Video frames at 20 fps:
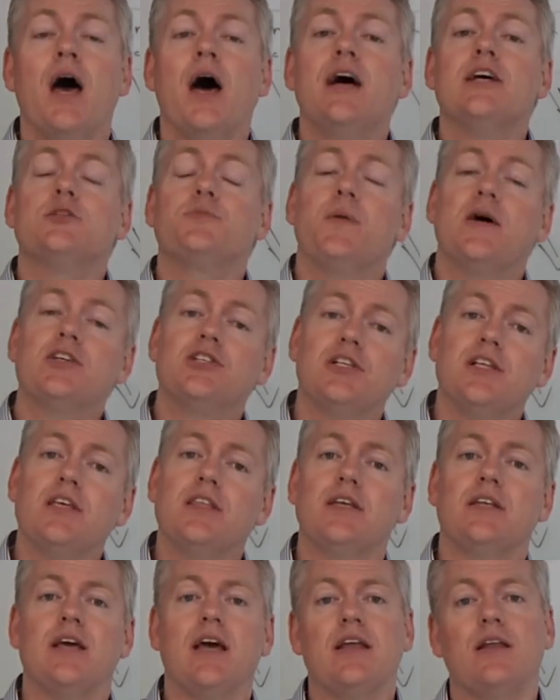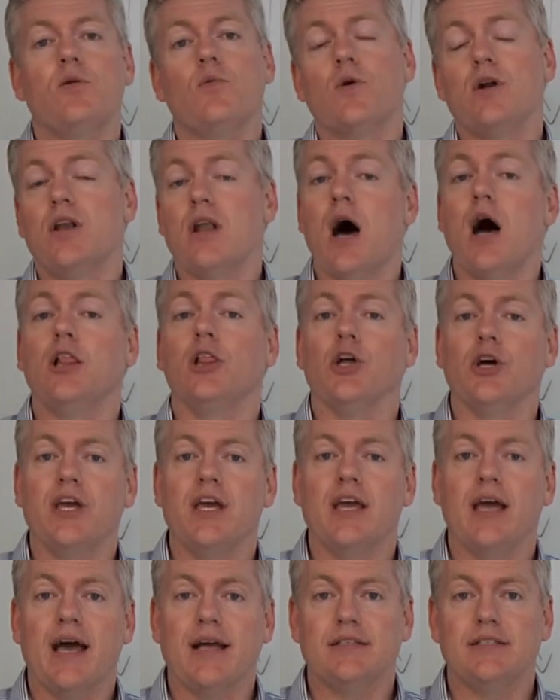especially the data we're not
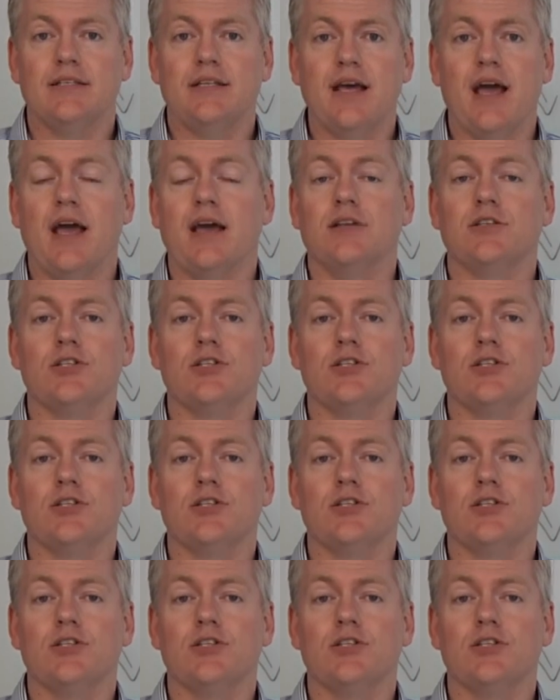looking at today.